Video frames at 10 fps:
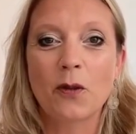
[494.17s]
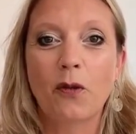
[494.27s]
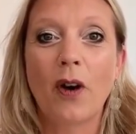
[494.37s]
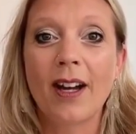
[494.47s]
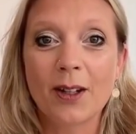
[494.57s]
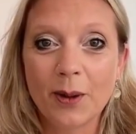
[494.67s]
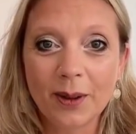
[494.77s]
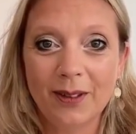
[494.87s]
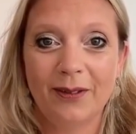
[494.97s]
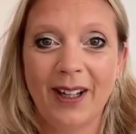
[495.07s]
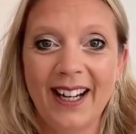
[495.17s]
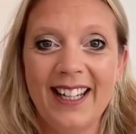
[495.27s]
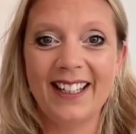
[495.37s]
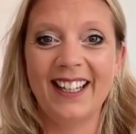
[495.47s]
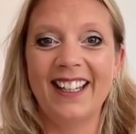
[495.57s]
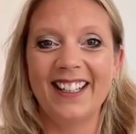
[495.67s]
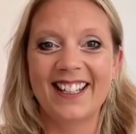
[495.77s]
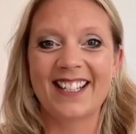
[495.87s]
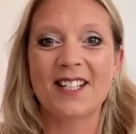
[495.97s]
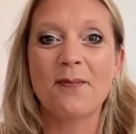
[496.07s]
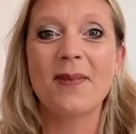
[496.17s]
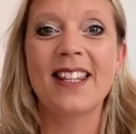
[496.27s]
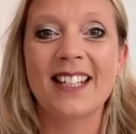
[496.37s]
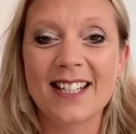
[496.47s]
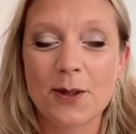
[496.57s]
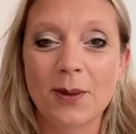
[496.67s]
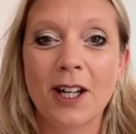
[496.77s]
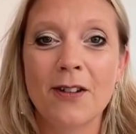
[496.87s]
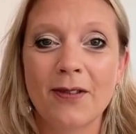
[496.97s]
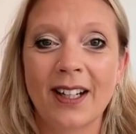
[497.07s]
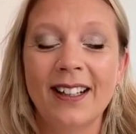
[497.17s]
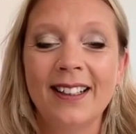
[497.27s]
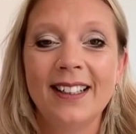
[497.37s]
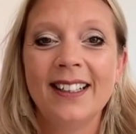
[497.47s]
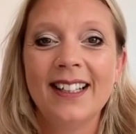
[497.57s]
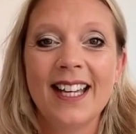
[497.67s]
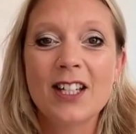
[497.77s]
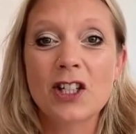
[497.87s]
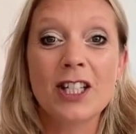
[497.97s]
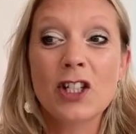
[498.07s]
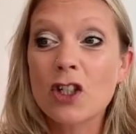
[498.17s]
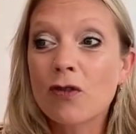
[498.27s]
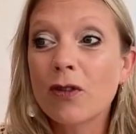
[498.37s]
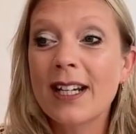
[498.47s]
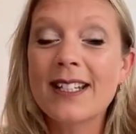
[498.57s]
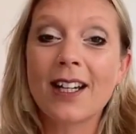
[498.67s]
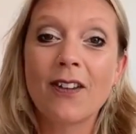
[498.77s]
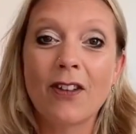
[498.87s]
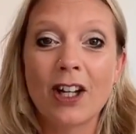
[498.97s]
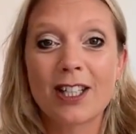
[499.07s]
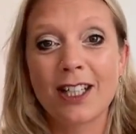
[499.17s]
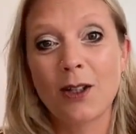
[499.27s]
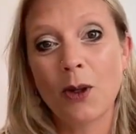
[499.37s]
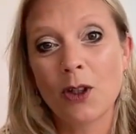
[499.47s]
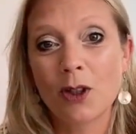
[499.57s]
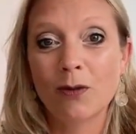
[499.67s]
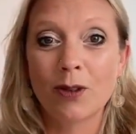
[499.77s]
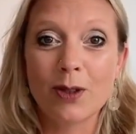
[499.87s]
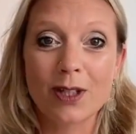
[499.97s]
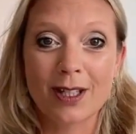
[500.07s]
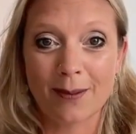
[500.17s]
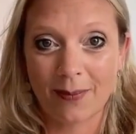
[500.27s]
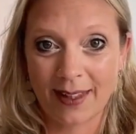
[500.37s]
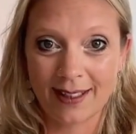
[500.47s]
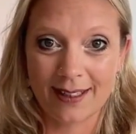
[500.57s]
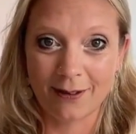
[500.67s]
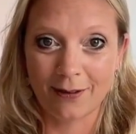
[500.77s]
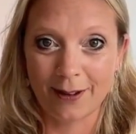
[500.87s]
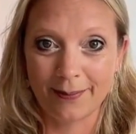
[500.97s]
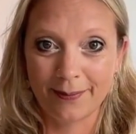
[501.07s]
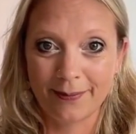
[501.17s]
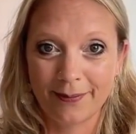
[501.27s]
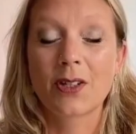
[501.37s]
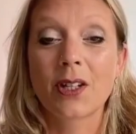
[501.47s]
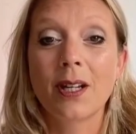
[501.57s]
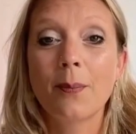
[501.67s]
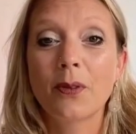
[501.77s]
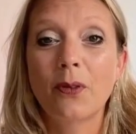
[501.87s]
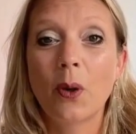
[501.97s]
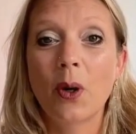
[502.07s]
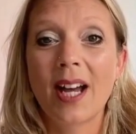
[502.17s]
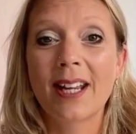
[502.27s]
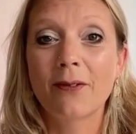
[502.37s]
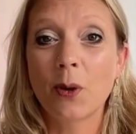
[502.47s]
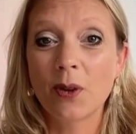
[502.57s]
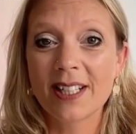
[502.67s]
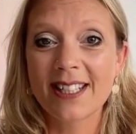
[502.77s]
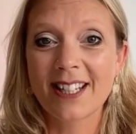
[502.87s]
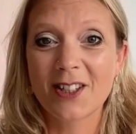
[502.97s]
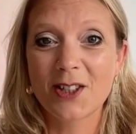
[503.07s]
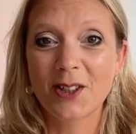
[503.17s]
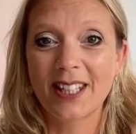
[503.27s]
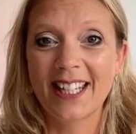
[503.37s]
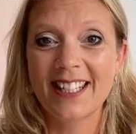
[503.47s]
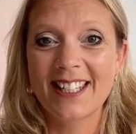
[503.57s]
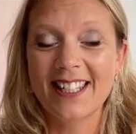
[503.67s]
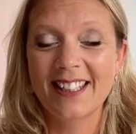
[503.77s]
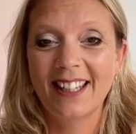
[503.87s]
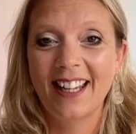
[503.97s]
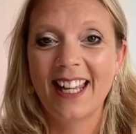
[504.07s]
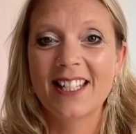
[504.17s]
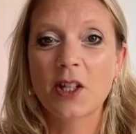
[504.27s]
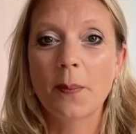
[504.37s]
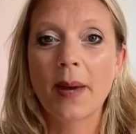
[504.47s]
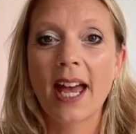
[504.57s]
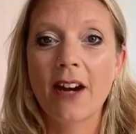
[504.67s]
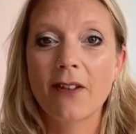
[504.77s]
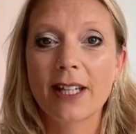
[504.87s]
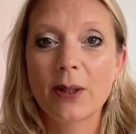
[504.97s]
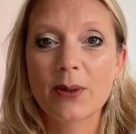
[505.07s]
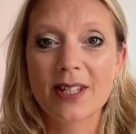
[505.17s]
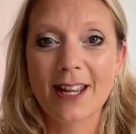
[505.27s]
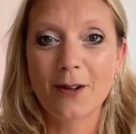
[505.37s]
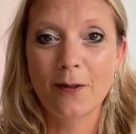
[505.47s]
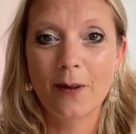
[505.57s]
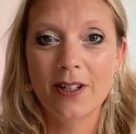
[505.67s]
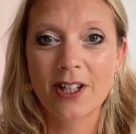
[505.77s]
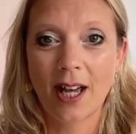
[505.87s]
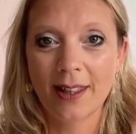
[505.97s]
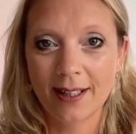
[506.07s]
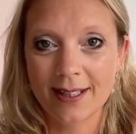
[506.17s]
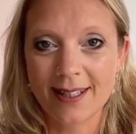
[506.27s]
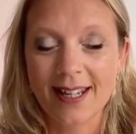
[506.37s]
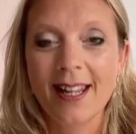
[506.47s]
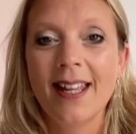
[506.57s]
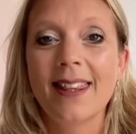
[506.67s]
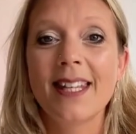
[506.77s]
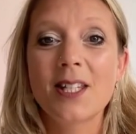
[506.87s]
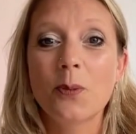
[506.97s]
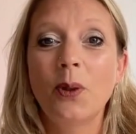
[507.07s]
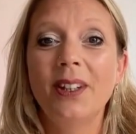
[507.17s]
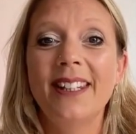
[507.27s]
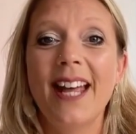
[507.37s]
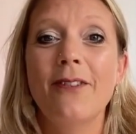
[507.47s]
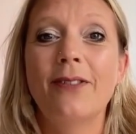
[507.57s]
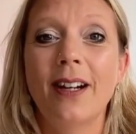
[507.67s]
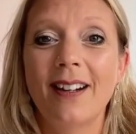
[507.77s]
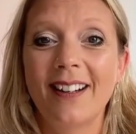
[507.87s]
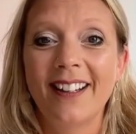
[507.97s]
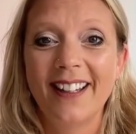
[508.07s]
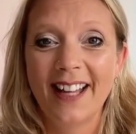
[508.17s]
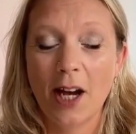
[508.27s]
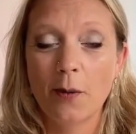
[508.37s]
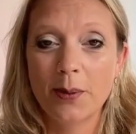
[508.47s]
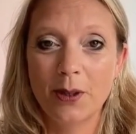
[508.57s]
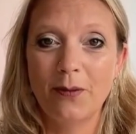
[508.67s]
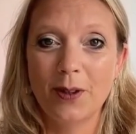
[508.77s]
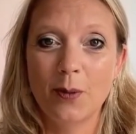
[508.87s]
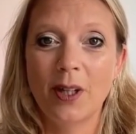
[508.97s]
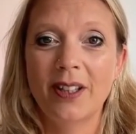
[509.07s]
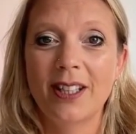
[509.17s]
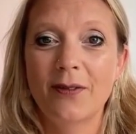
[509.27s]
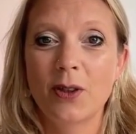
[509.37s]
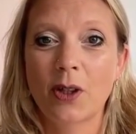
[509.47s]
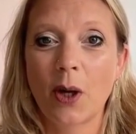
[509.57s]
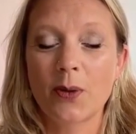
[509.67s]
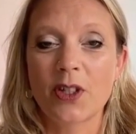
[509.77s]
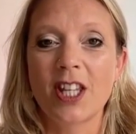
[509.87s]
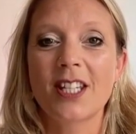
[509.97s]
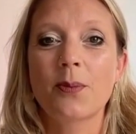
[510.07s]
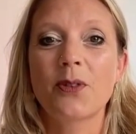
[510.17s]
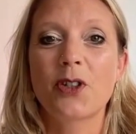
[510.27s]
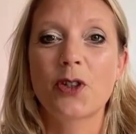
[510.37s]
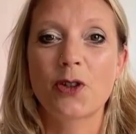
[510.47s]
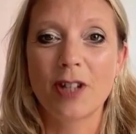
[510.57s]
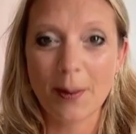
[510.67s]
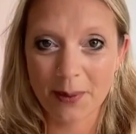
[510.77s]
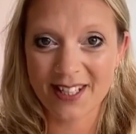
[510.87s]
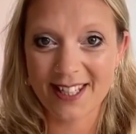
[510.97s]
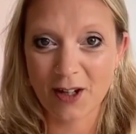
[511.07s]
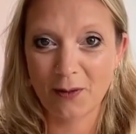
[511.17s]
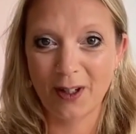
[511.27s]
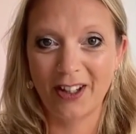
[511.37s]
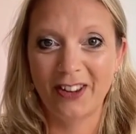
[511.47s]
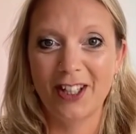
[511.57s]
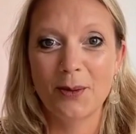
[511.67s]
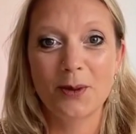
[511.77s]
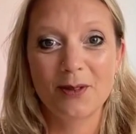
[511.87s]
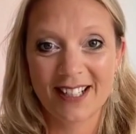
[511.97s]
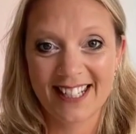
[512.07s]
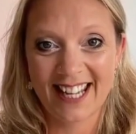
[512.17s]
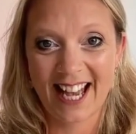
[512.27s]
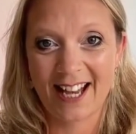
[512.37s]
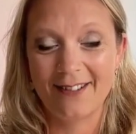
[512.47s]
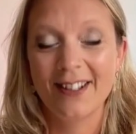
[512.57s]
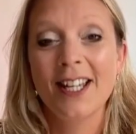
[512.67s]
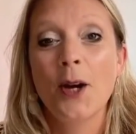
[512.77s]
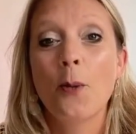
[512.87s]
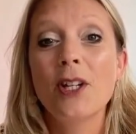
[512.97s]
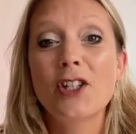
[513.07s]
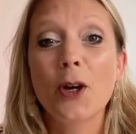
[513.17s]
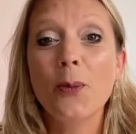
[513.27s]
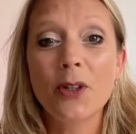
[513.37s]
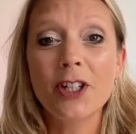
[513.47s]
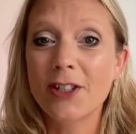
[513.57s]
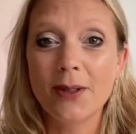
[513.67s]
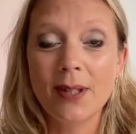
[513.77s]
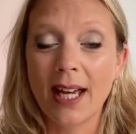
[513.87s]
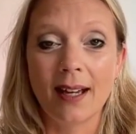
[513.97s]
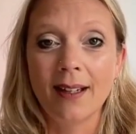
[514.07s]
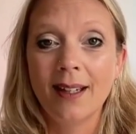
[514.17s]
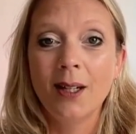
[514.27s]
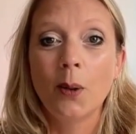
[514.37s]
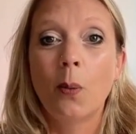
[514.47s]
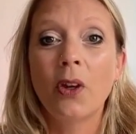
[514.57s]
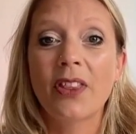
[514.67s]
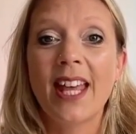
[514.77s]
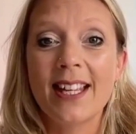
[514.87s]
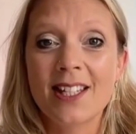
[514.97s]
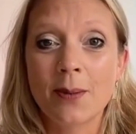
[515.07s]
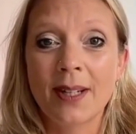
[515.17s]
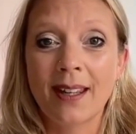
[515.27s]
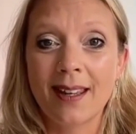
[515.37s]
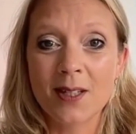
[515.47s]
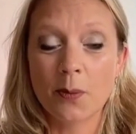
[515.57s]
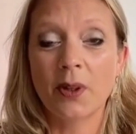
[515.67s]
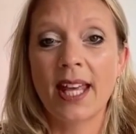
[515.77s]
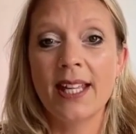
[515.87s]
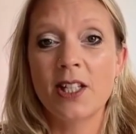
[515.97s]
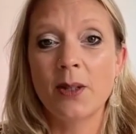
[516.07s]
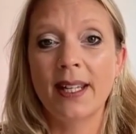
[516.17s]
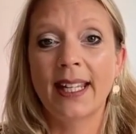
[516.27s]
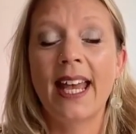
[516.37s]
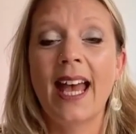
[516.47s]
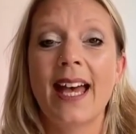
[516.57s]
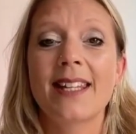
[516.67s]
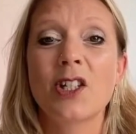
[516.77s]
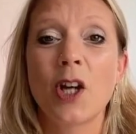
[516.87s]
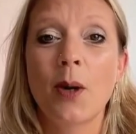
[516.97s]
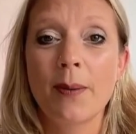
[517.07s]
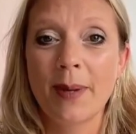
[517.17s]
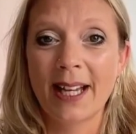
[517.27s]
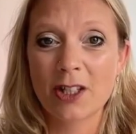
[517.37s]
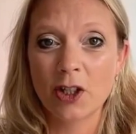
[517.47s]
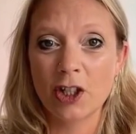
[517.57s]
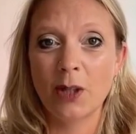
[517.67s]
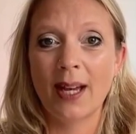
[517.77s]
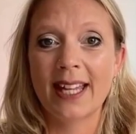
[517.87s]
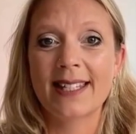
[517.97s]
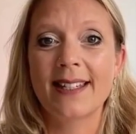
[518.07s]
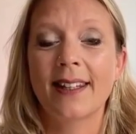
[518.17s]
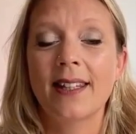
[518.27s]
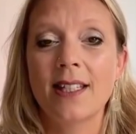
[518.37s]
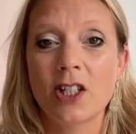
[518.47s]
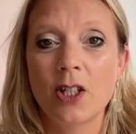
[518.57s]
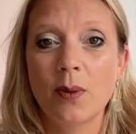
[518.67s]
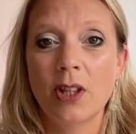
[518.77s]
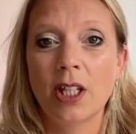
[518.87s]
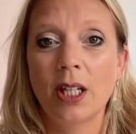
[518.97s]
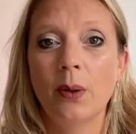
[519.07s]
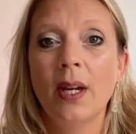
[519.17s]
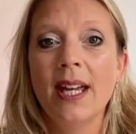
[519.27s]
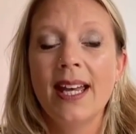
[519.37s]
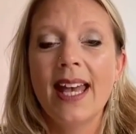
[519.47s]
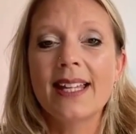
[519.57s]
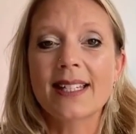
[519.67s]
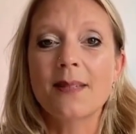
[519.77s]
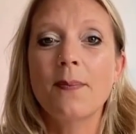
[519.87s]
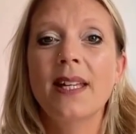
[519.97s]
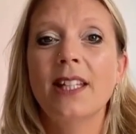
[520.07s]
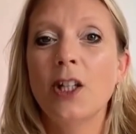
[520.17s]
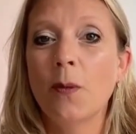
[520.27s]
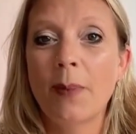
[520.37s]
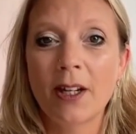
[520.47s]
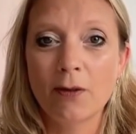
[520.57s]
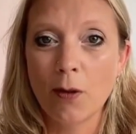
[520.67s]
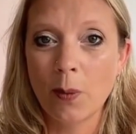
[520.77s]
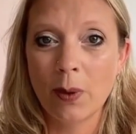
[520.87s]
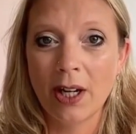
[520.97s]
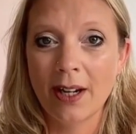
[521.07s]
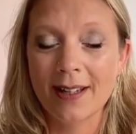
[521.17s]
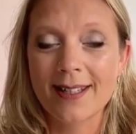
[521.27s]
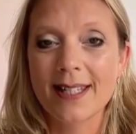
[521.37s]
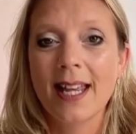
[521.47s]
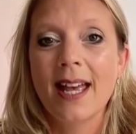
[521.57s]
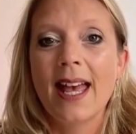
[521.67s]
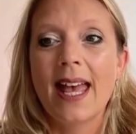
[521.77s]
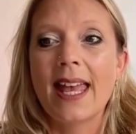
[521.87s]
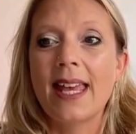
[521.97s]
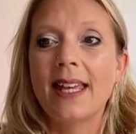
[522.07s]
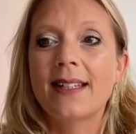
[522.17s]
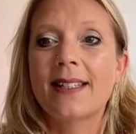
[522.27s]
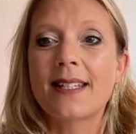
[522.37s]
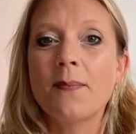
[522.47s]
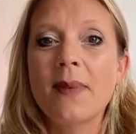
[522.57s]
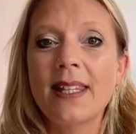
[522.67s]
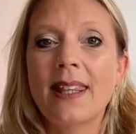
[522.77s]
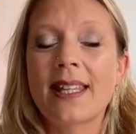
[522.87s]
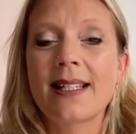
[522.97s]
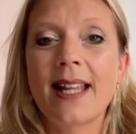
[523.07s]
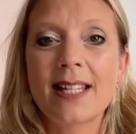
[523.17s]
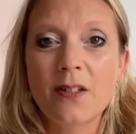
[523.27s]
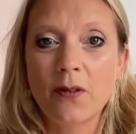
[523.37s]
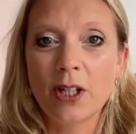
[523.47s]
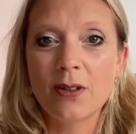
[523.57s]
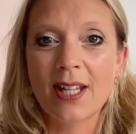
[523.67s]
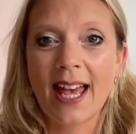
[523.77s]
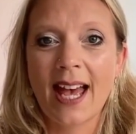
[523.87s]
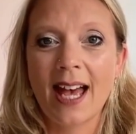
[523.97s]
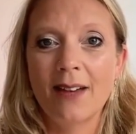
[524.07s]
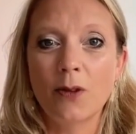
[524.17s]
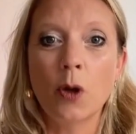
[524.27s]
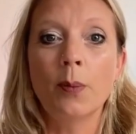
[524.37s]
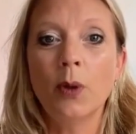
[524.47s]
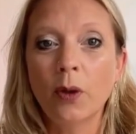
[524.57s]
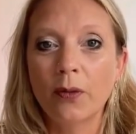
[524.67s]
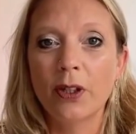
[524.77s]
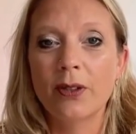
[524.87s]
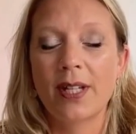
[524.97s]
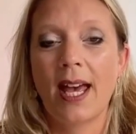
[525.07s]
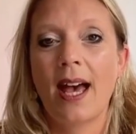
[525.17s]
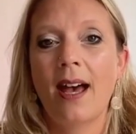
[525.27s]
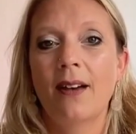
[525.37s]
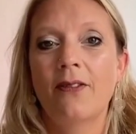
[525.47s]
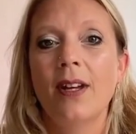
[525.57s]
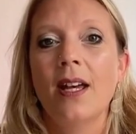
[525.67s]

final, right? It doesn't mean that it's all over. It's just re-diverting you on your route to something different. So number 4, and I've already touched on this, is comparing yourself to others. This will never help you feel worthy of your goals. This will strip the self-worth that you already have. We don't want to do that. What they're doing is what they're doing. It has no impact on you. It has nothing to do with you. It doesn't mean that you're better or worse. It doesn't mean that there's less for you to have or more for you to have.